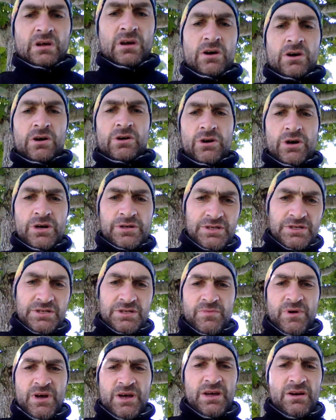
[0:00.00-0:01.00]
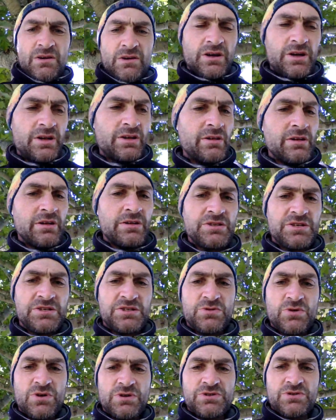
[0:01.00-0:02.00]
Hi guys, this is Matt here again. I
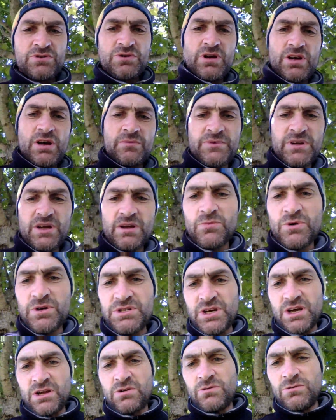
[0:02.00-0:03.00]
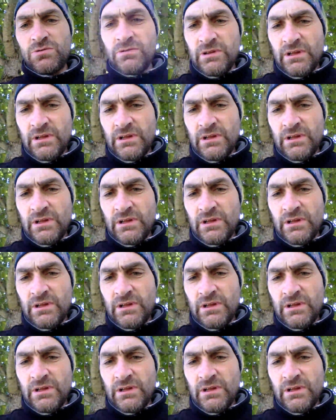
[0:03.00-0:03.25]
just wanted to update my channel.